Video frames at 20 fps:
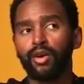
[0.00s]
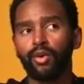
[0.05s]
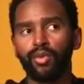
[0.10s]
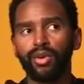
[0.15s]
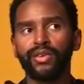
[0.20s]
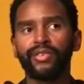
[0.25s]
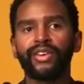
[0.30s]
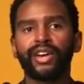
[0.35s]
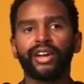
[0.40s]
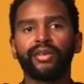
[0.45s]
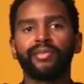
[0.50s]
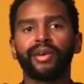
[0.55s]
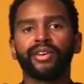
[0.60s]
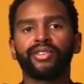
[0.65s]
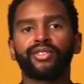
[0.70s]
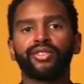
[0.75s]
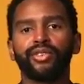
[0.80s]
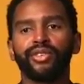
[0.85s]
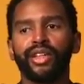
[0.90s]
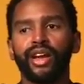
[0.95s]
We've got to make
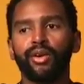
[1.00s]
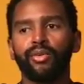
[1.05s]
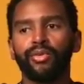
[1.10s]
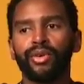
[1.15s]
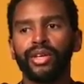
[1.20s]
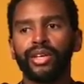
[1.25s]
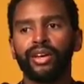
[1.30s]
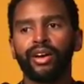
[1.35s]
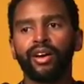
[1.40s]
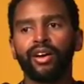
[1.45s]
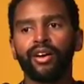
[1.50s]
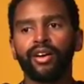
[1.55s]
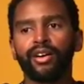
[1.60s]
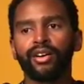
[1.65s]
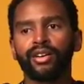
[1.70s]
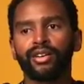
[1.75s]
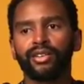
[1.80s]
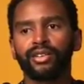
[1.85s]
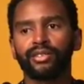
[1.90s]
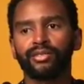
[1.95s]
sure that we
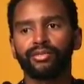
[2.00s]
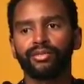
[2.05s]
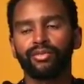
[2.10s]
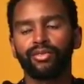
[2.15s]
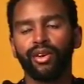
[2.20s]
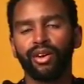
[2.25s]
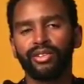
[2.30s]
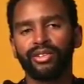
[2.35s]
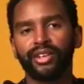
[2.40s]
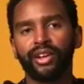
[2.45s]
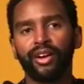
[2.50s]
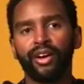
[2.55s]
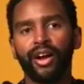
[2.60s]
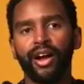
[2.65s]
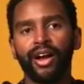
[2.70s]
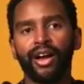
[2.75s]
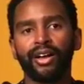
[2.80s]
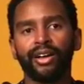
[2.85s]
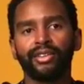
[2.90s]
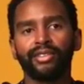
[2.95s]
are crossing
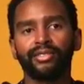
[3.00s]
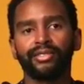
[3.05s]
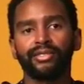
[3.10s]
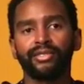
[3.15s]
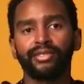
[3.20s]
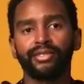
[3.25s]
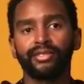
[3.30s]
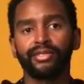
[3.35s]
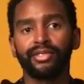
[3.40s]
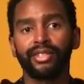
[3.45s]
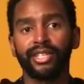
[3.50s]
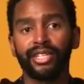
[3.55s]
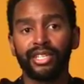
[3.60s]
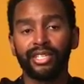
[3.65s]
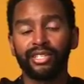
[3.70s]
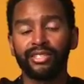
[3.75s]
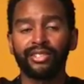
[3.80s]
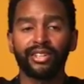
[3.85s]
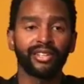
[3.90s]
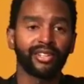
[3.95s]
our
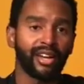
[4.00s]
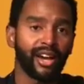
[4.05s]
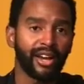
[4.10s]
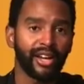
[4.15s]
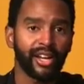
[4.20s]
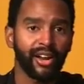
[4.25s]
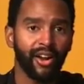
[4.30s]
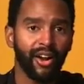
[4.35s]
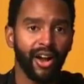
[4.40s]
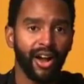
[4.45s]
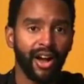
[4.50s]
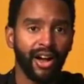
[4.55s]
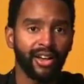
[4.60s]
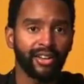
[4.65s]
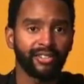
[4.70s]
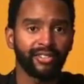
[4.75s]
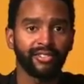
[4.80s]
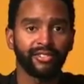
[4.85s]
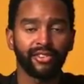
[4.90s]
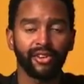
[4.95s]
T's and dotting our
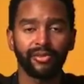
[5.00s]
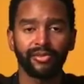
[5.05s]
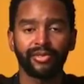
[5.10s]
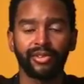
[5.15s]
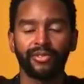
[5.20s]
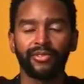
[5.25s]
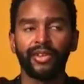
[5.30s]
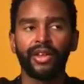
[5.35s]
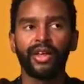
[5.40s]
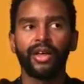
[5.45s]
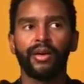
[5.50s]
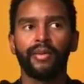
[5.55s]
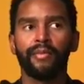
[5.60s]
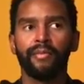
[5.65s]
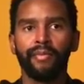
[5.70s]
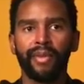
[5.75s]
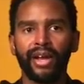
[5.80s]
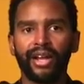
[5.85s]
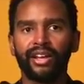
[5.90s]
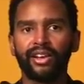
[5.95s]
I's in terms of
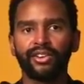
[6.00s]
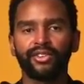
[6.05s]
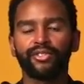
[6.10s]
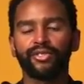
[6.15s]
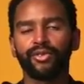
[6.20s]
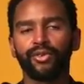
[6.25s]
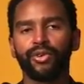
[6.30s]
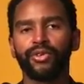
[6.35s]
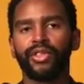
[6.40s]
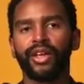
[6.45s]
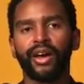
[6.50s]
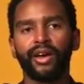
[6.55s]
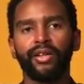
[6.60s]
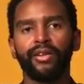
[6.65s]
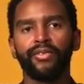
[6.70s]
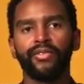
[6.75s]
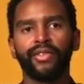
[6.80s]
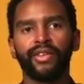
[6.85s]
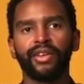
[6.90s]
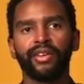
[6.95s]
making sure that
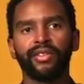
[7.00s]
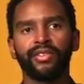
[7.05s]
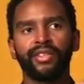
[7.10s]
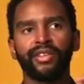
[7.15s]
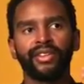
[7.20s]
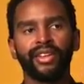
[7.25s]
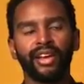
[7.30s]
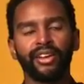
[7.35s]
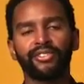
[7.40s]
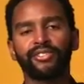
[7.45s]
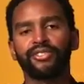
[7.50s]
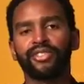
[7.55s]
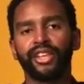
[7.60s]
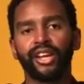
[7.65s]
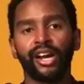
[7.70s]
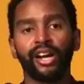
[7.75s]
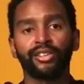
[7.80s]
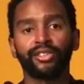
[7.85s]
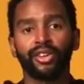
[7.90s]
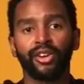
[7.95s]
the dangers that
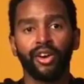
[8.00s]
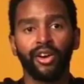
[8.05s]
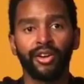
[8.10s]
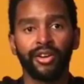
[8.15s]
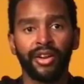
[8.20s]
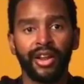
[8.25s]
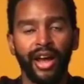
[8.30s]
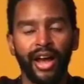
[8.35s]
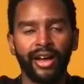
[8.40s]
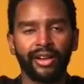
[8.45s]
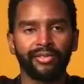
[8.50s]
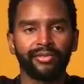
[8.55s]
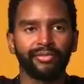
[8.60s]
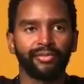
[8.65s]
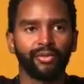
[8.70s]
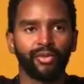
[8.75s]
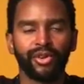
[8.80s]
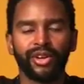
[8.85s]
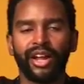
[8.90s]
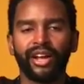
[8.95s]
are out there
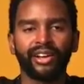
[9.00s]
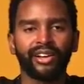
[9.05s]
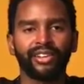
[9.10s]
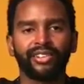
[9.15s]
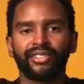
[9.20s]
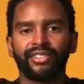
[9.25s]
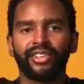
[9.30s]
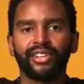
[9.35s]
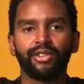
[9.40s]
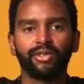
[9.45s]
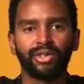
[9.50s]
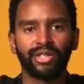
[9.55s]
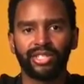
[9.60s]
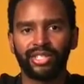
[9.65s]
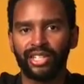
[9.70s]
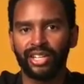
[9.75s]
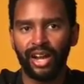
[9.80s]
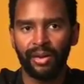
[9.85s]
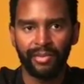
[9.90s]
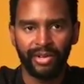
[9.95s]
we're not continually
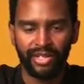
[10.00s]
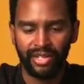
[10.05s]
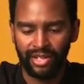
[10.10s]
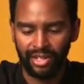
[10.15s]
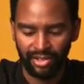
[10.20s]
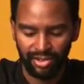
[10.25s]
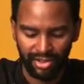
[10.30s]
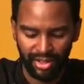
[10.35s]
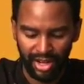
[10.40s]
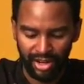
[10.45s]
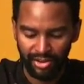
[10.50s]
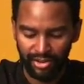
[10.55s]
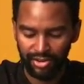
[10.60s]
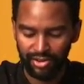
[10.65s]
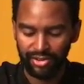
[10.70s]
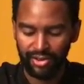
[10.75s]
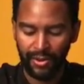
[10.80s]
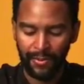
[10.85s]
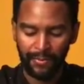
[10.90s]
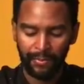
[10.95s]
succumbing to those
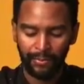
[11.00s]
dangers.